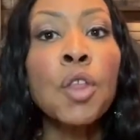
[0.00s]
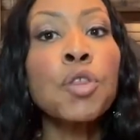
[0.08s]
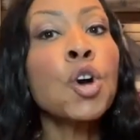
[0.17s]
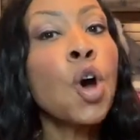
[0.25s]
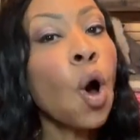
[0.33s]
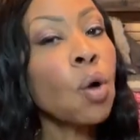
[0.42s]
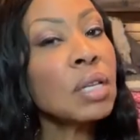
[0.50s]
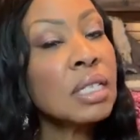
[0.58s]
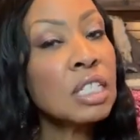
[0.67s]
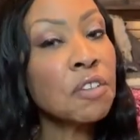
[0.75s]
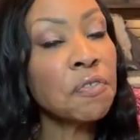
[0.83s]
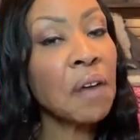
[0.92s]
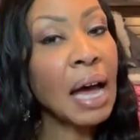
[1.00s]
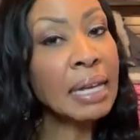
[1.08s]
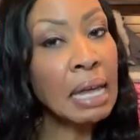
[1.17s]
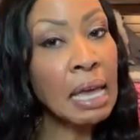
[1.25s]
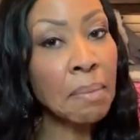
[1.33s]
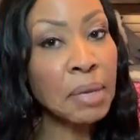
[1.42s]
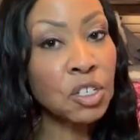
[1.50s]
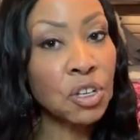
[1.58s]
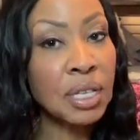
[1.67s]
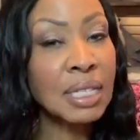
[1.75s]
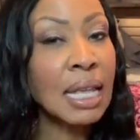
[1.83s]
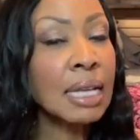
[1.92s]
The goal is to find
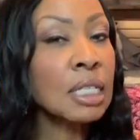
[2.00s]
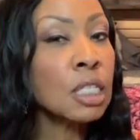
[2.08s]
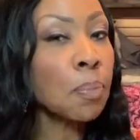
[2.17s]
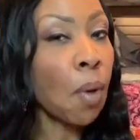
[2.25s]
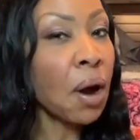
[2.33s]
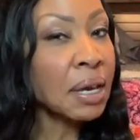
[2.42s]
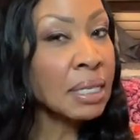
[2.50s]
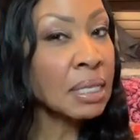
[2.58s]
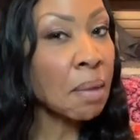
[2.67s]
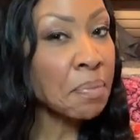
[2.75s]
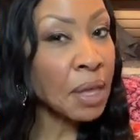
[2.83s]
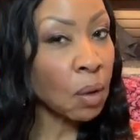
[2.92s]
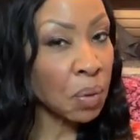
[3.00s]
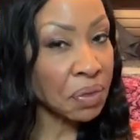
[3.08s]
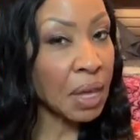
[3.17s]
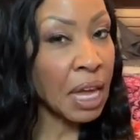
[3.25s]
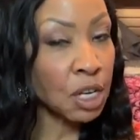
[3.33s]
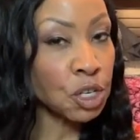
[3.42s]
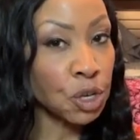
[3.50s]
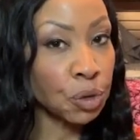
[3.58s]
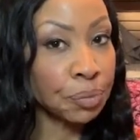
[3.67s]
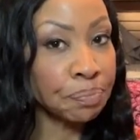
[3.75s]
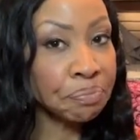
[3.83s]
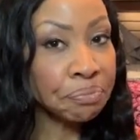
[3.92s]
images that spark something within
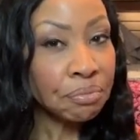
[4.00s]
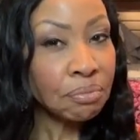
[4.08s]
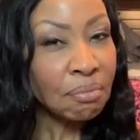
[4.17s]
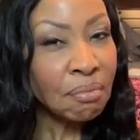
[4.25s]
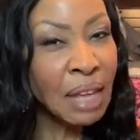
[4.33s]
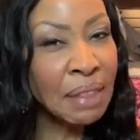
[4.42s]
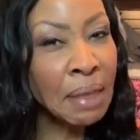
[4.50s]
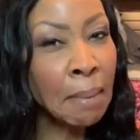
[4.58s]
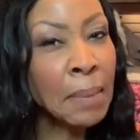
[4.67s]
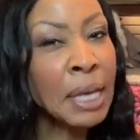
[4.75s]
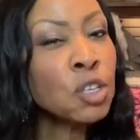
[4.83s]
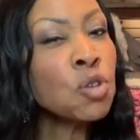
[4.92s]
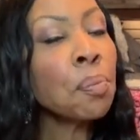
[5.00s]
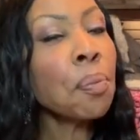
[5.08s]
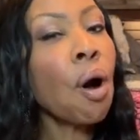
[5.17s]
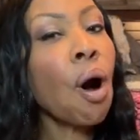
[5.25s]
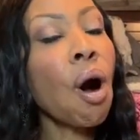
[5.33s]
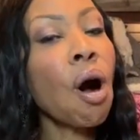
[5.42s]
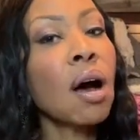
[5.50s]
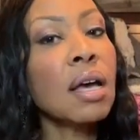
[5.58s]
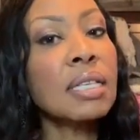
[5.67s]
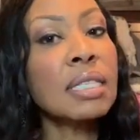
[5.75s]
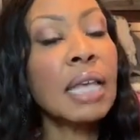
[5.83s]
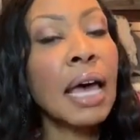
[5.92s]
you, that make you
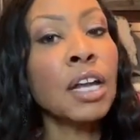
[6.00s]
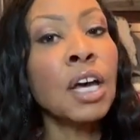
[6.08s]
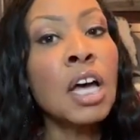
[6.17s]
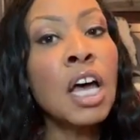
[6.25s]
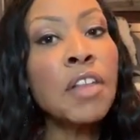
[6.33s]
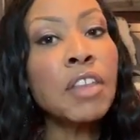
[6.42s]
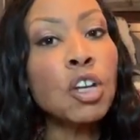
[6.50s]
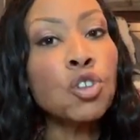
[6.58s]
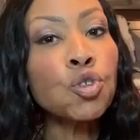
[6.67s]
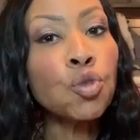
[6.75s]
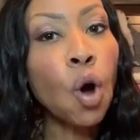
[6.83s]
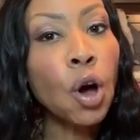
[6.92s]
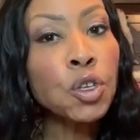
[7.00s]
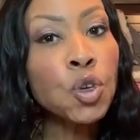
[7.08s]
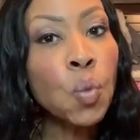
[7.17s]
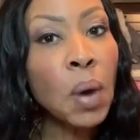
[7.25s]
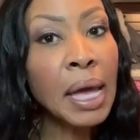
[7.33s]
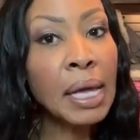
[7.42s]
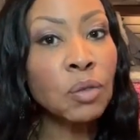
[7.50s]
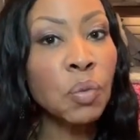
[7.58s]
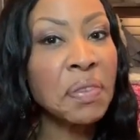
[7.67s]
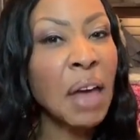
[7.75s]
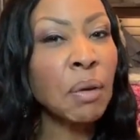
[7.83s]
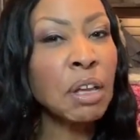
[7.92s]
pause, that draw you in
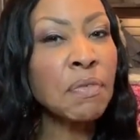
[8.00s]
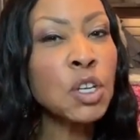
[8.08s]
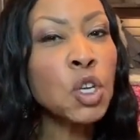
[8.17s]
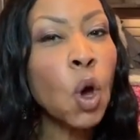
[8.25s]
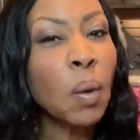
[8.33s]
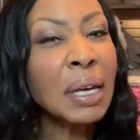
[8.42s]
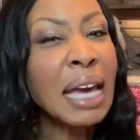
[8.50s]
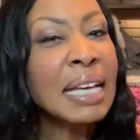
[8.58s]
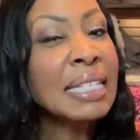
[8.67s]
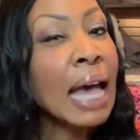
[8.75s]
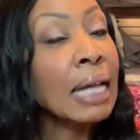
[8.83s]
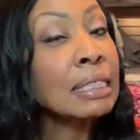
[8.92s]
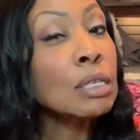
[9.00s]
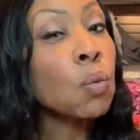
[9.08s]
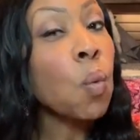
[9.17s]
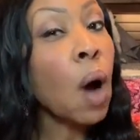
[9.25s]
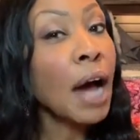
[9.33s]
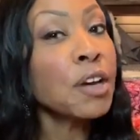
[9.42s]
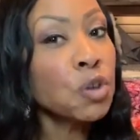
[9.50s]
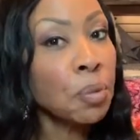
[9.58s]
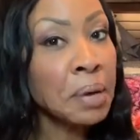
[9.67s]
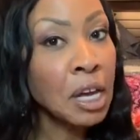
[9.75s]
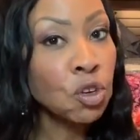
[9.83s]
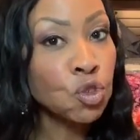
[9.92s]
without even knowing exactly why you're
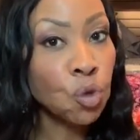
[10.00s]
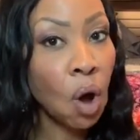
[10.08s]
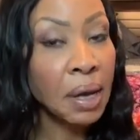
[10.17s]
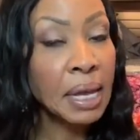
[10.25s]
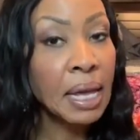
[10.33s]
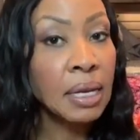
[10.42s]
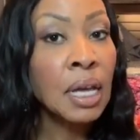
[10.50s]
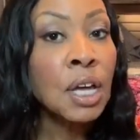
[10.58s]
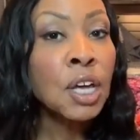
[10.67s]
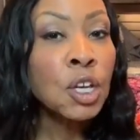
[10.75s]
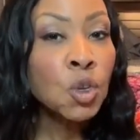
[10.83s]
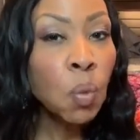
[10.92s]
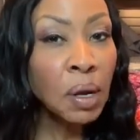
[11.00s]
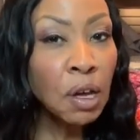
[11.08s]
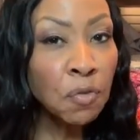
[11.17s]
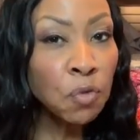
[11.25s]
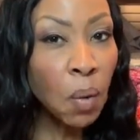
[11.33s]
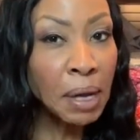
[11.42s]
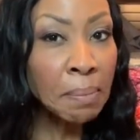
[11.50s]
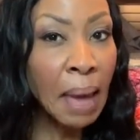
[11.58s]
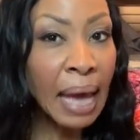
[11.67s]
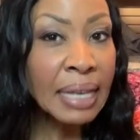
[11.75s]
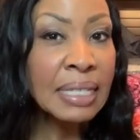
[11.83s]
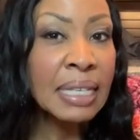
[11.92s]
being drawn in. You want to avoid
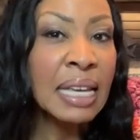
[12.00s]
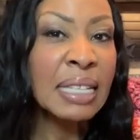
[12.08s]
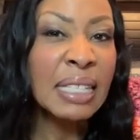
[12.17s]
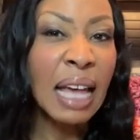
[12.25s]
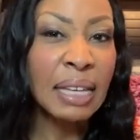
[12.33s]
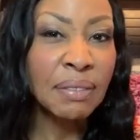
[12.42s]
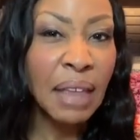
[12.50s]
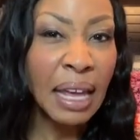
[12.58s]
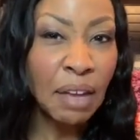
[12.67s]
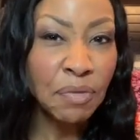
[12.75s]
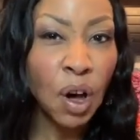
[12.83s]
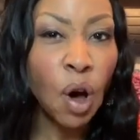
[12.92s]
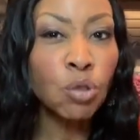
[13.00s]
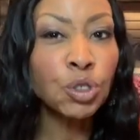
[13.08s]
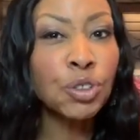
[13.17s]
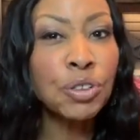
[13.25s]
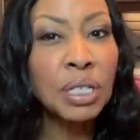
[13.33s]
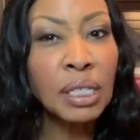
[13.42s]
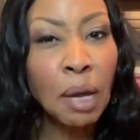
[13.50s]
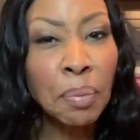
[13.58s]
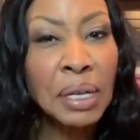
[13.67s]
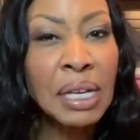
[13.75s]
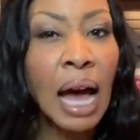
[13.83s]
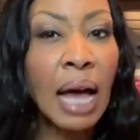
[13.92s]
magazines like that have culture,
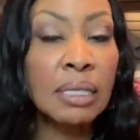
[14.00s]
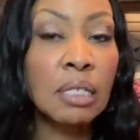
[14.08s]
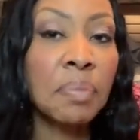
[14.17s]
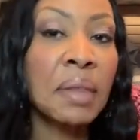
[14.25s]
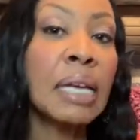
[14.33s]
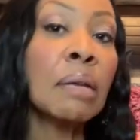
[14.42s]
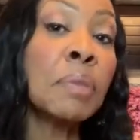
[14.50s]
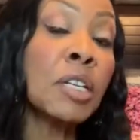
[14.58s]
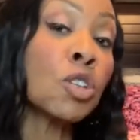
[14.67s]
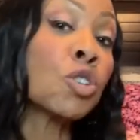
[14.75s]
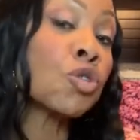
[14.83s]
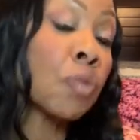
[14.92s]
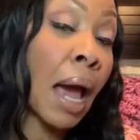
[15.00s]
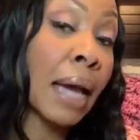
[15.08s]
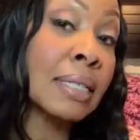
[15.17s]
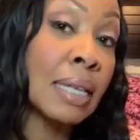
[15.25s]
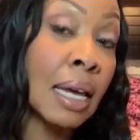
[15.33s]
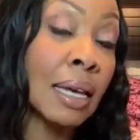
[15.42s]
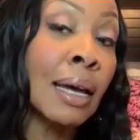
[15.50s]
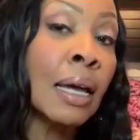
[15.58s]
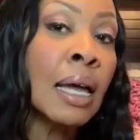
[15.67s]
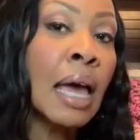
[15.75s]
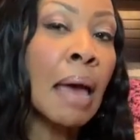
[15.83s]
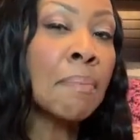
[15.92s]
celebrity gossip. They can be distracting
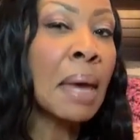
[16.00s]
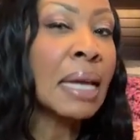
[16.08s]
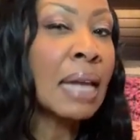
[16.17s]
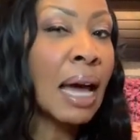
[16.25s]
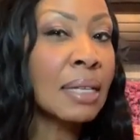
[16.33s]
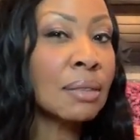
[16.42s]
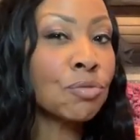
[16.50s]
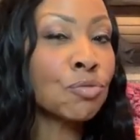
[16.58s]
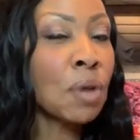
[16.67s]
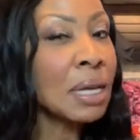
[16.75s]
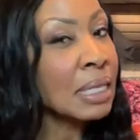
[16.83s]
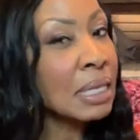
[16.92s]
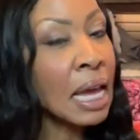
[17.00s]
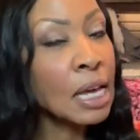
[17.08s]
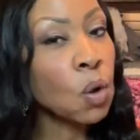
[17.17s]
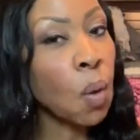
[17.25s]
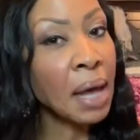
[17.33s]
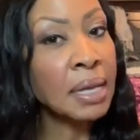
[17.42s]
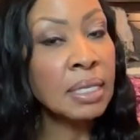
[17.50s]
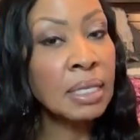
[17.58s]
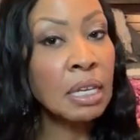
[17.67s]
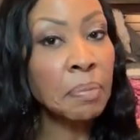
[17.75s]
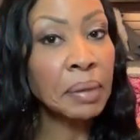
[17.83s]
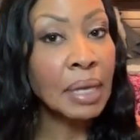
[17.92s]
and may not resonate quite as
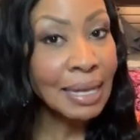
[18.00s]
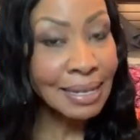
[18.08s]
deeply.